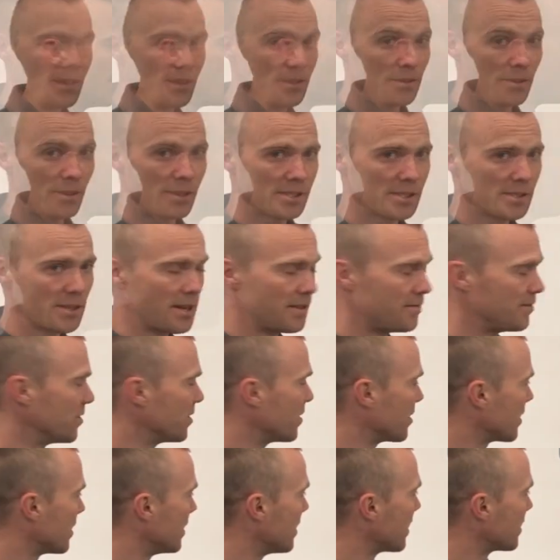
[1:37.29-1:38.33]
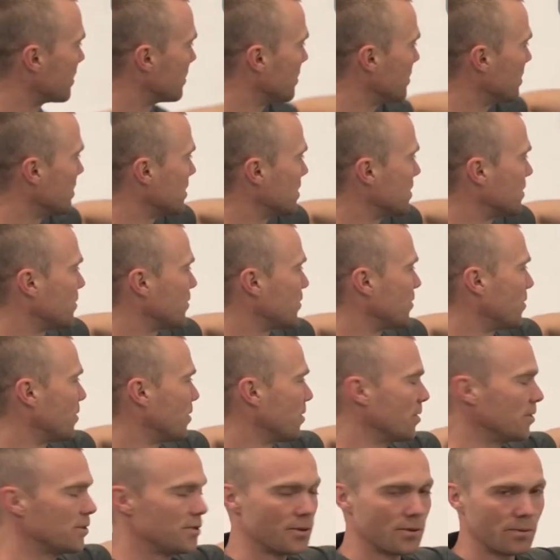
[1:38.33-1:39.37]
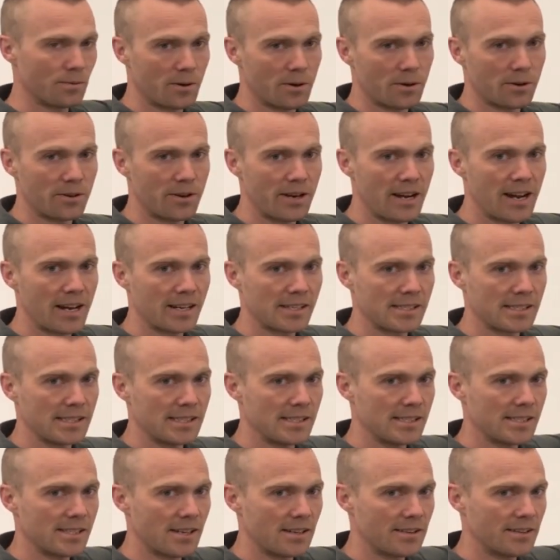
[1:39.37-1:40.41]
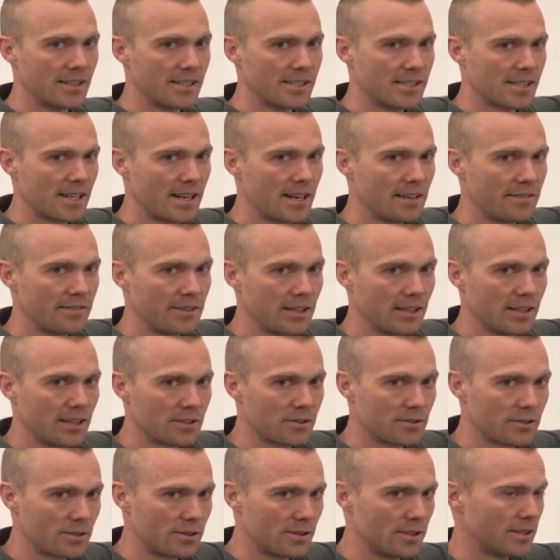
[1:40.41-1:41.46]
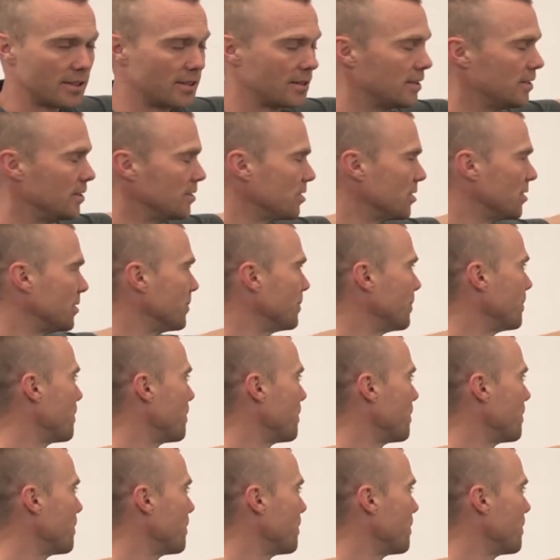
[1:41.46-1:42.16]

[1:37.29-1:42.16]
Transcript: You also have your connectors for your rotary axes on this side of the electrical enclosure.